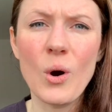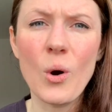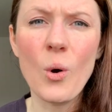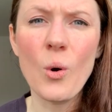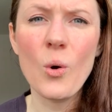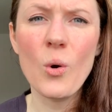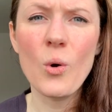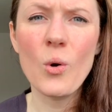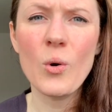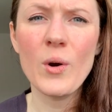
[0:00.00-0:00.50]

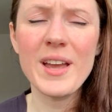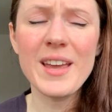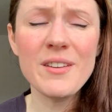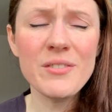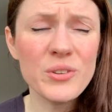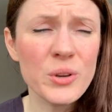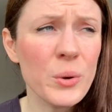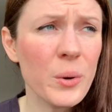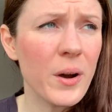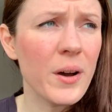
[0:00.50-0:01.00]
Or
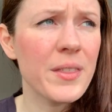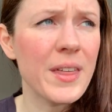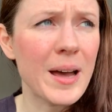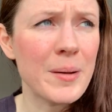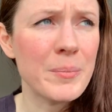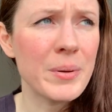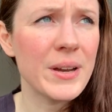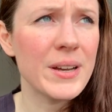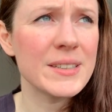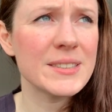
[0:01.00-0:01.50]
if you are
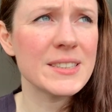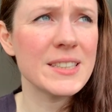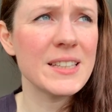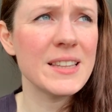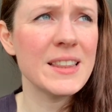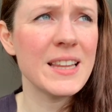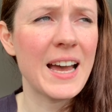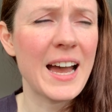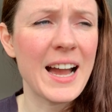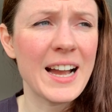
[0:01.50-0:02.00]
that
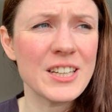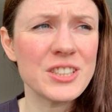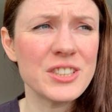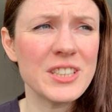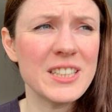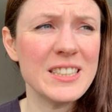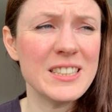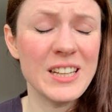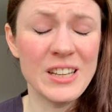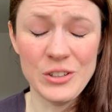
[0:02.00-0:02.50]
person that
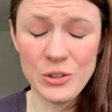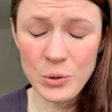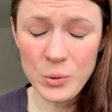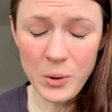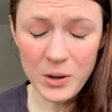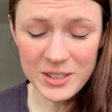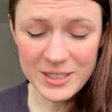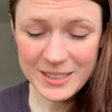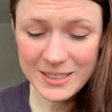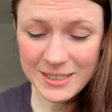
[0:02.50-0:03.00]
actually you
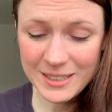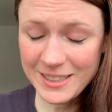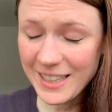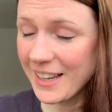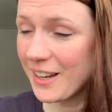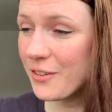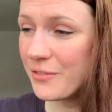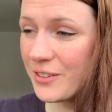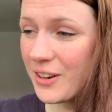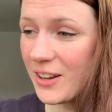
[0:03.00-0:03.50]
are
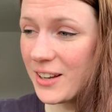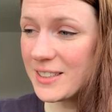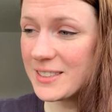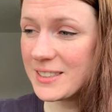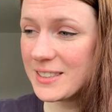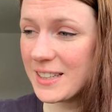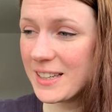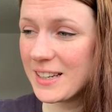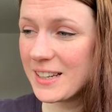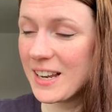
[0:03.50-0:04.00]
sick of
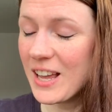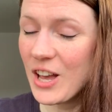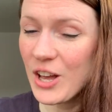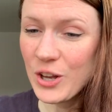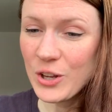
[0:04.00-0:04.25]
nursing,